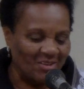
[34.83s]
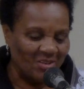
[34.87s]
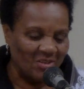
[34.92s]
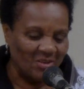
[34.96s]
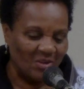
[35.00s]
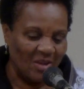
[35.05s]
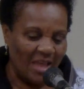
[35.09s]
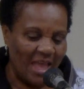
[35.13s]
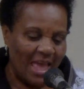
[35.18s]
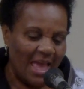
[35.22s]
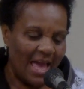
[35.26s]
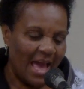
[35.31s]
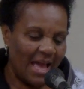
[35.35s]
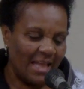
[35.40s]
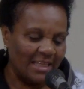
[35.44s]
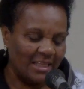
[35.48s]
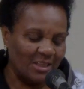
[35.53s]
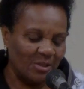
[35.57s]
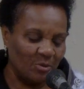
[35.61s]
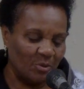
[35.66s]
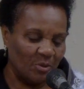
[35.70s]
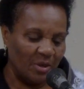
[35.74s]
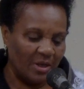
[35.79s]
So I
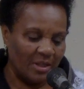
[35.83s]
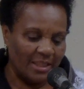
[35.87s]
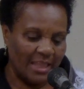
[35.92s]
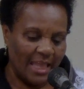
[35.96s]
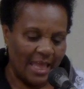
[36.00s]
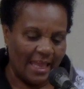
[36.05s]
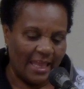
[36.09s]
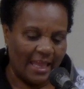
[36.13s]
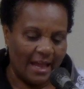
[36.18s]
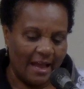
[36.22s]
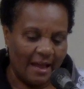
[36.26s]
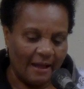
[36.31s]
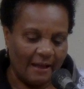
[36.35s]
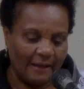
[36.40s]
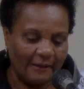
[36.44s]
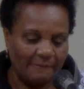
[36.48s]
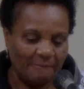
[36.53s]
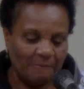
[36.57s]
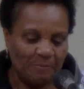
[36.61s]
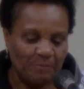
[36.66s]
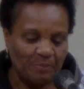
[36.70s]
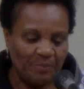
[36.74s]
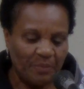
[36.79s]
just want to thank God,
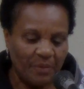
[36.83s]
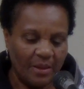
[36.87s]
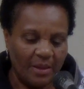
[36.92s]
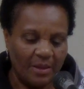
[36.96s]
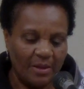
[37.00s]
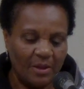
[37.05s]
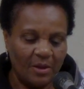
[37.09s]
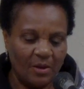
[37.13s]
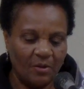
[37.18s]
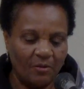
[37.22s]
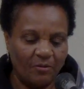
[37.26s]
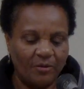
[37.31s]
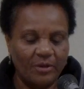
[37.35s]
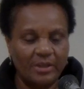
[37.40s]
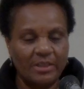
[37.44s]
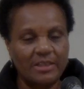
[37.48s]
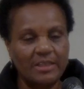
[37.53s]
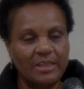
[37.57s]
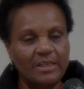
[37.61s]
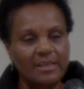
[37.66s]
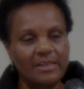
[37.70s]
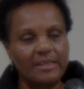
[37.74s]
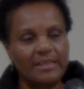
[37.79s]
you know, for
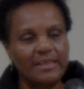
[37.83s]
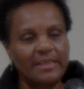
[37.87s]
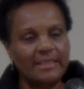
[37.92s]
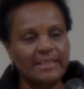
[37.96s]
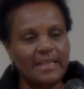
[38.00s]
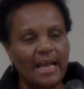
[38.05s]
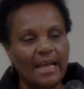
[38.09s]
His goodness.